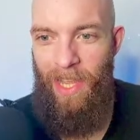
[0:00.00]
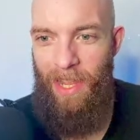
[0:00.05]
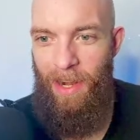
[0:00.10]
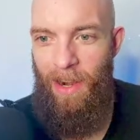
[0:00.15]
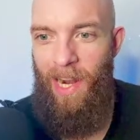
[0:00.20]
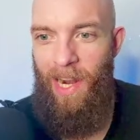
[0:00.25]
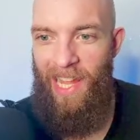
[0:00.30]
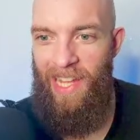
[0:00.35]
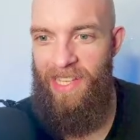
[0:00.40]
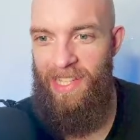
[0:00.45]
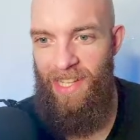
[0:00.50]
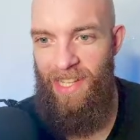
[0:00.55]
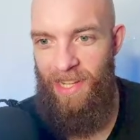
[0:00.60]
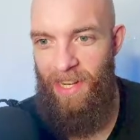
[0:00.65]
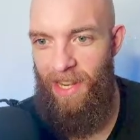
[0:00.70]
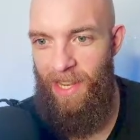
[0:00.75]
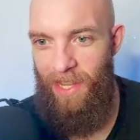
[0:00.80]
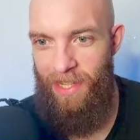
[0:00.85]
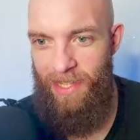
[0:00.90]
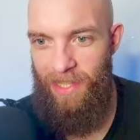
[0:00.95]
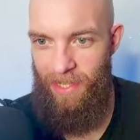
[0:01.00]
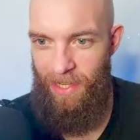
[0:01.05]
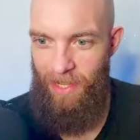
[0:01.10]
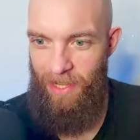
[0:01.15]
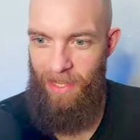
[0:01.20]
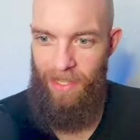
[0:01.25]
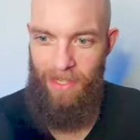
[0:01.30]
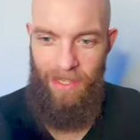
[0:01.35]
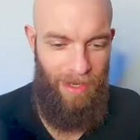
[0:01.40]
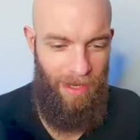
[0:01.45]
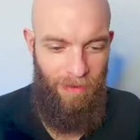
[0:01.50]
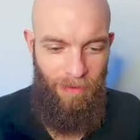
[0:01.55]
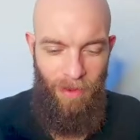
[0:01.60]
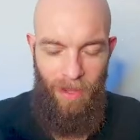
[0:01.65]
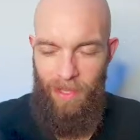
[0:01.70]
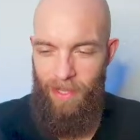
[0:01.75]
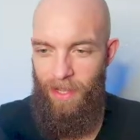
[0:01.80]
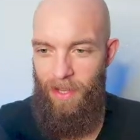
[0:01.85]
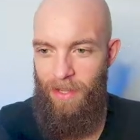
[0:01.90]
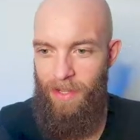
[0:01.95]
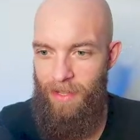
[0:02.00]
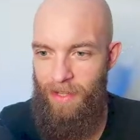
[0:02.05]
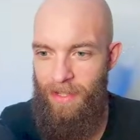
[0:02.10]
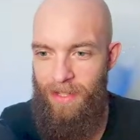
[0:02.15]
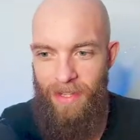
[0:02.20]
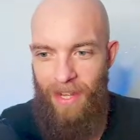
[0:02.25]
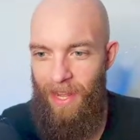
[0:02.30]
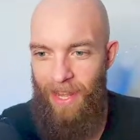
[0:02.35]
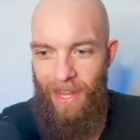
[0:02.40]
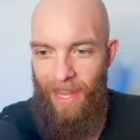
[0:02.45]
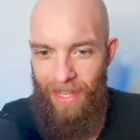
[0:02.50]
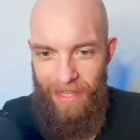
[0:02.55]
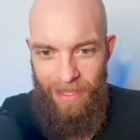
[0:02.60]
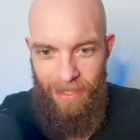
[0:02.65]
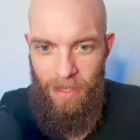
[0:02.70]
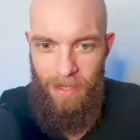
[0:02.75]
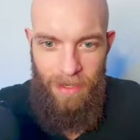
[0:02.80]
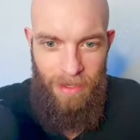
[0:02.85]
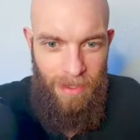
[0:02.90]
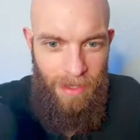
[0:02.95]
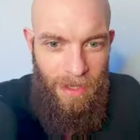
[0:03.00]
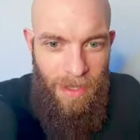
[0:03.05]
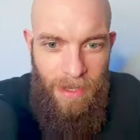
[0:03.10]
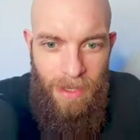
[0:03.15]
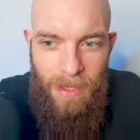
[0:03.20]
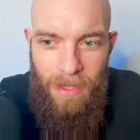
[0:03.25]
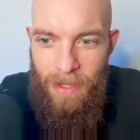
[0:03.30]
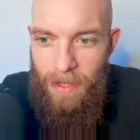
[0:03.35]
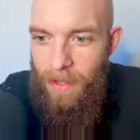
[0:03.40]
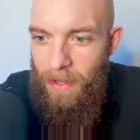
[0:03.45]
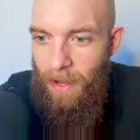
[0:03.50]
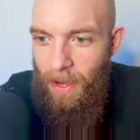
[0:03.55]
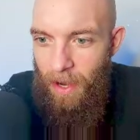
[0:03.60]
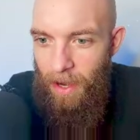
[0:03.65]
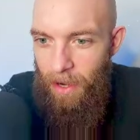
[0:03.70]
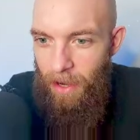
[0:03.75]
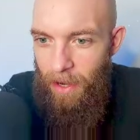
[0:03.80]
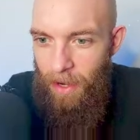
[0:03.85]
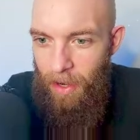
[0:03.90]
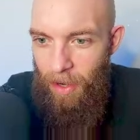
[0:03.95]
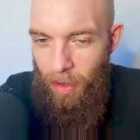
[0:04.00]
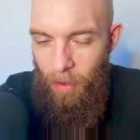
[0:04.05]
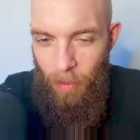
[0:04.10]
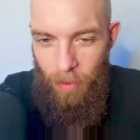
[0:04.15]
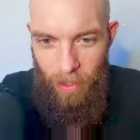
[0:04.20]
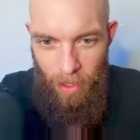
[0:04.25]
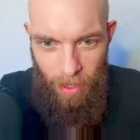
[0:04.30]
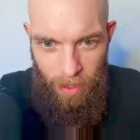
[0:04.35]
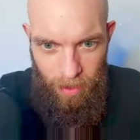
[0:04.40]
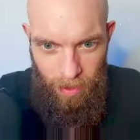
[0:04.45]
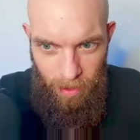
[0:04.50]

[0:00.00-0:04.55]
I like it. I like it. Okay.